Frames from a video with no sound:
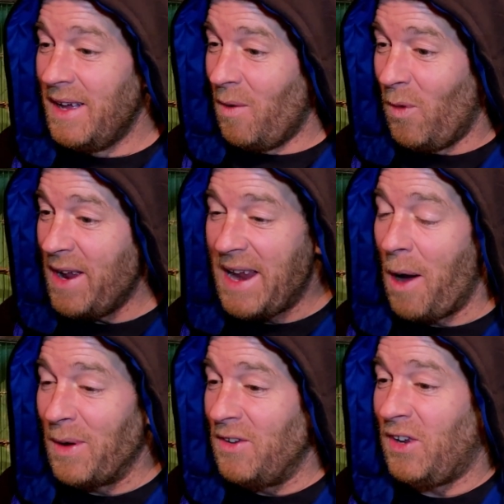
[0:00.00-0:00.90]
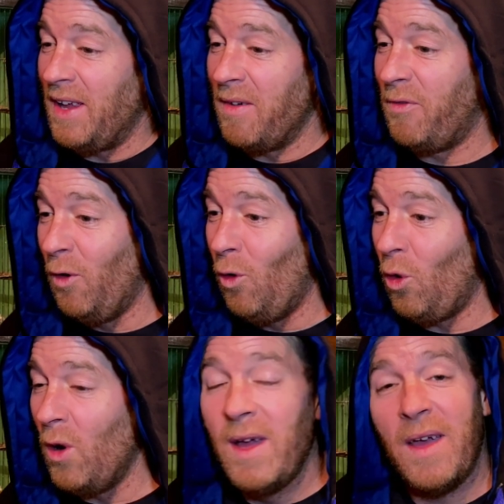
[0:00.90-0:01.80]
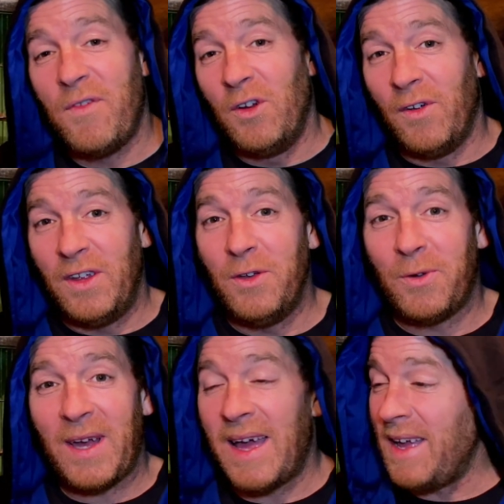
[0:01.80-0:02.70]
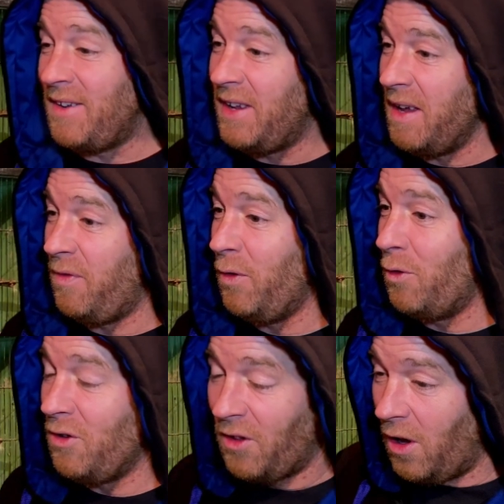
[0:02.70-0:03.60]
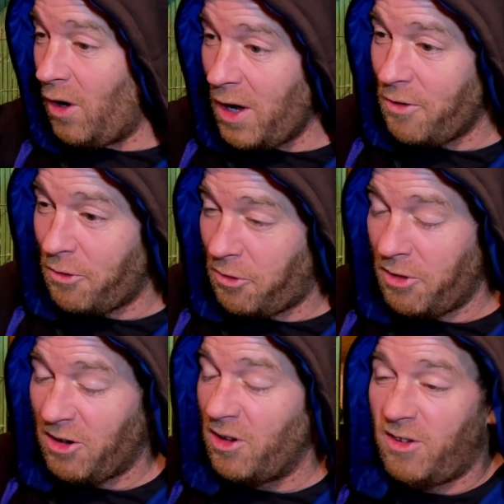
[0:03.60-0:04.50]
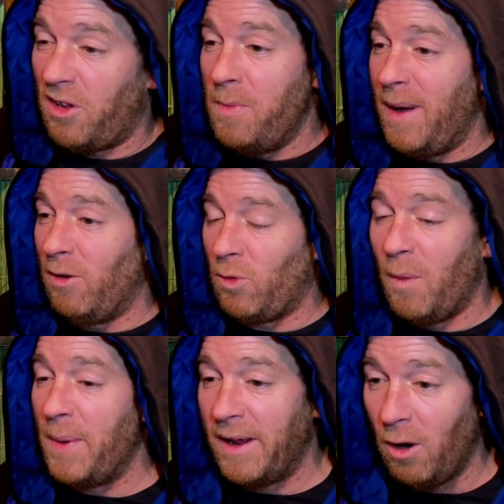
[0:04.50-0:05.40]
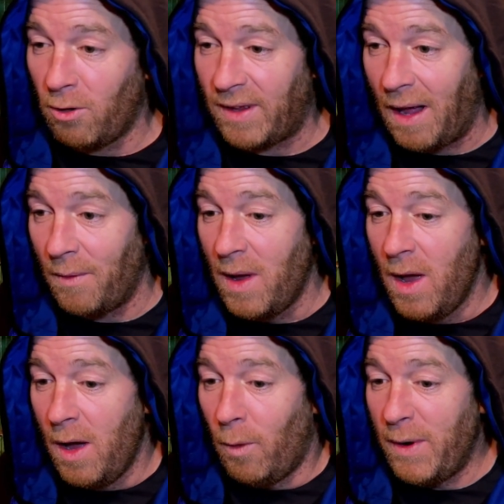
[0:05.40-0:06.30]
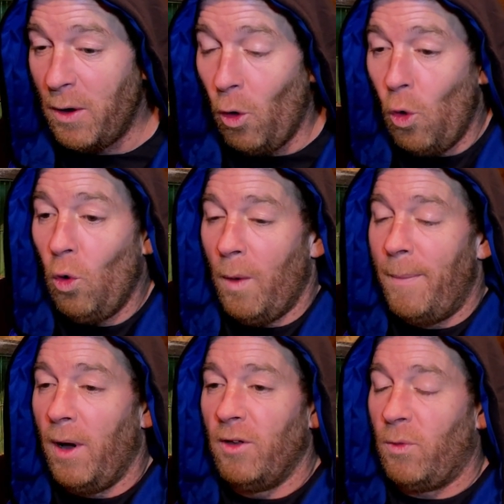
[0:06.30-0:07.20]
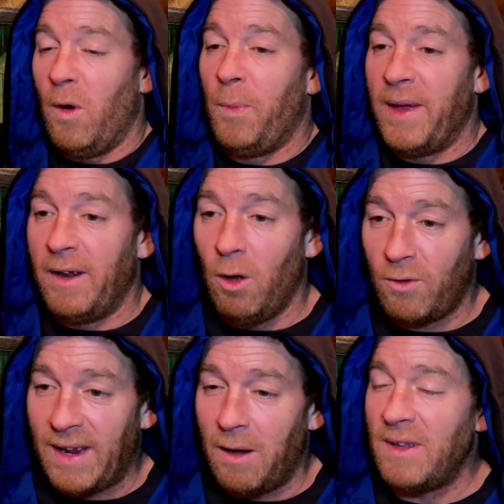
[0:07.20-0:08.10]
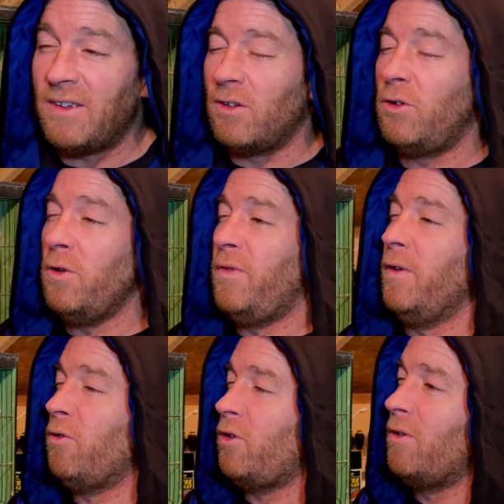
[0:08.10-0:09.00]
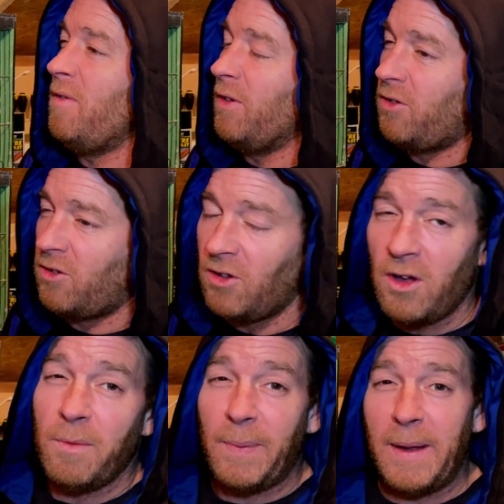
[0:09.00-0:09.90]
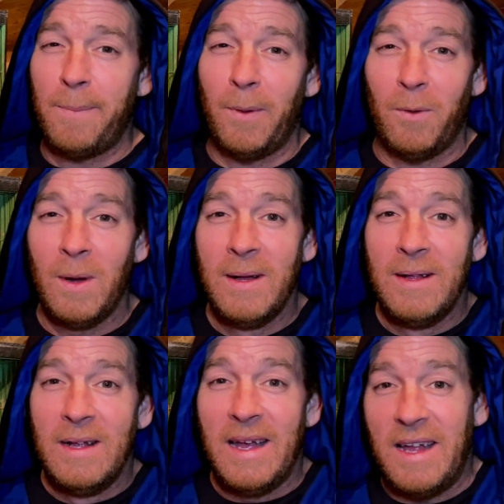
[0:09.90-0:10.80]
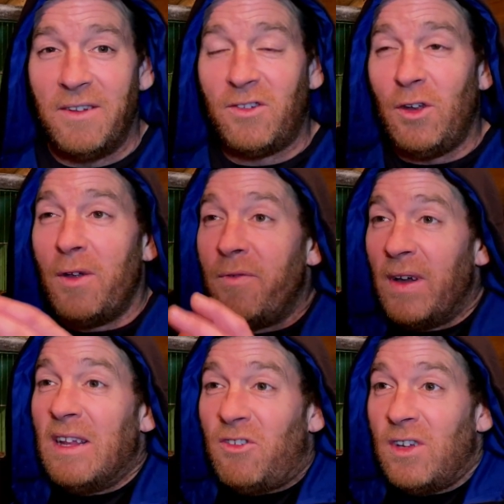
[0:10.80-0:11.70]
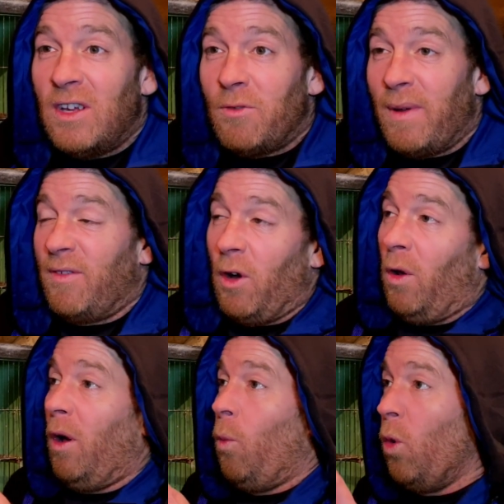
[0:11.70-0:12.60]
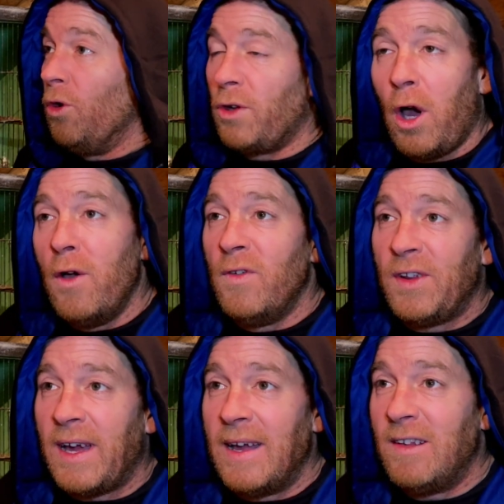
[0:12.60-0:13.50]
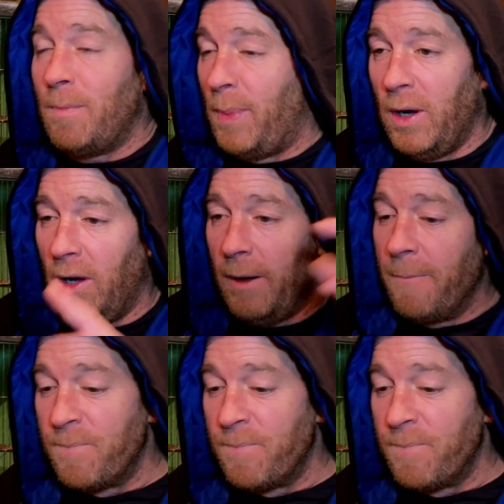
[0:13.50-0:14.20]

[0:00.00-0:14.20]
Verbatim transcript: We're now in tier four. If you're not in the UK, tier four is the highest restriction, so you might as well be in lockdown. We all might as well be in lockdown. Yes, I do feel sorry for certain people in certain villages where they've got like one COVID case per